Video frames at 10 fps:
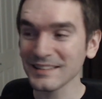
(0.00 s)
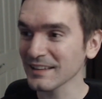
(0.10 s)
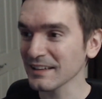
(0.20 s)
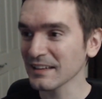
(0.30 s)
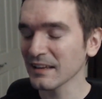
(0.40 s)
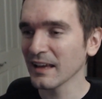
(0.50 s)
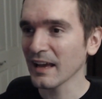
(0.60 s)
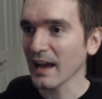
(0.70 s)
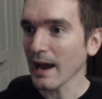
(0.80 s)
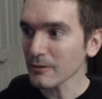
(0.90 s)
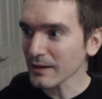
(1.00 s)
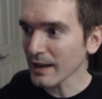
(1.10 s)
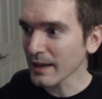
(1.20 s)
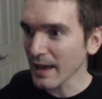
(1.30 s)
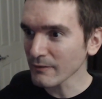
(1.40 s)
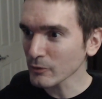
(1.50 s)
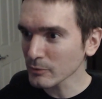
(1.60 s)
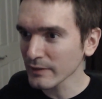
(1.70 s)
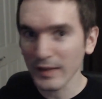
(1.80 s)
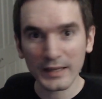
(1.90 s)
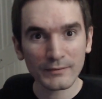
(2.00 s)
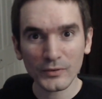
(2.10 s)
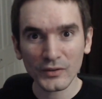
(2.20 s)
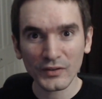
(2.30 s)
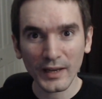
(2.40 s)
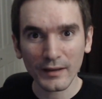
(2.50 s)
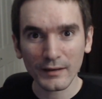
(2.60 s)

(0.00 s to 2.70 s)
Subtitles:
That how did I ever believe that even for a second?